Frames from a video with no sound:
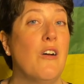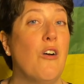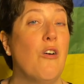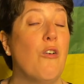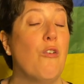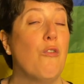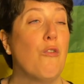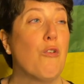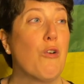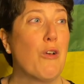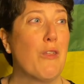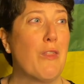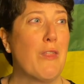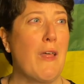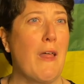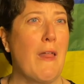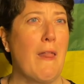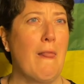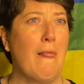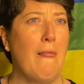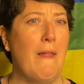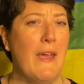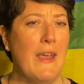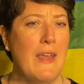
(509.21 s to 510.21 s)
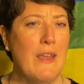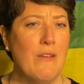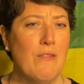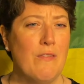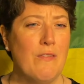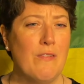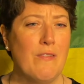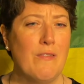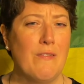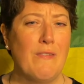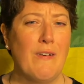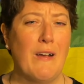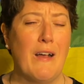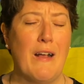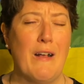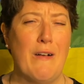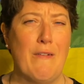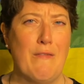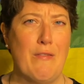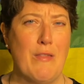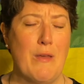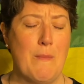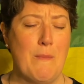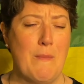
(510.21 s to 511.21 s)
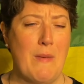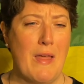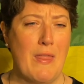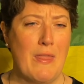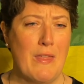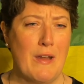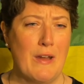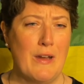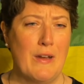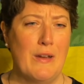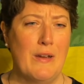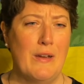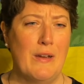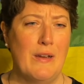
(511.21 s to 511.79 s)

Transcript: for the life of the mother.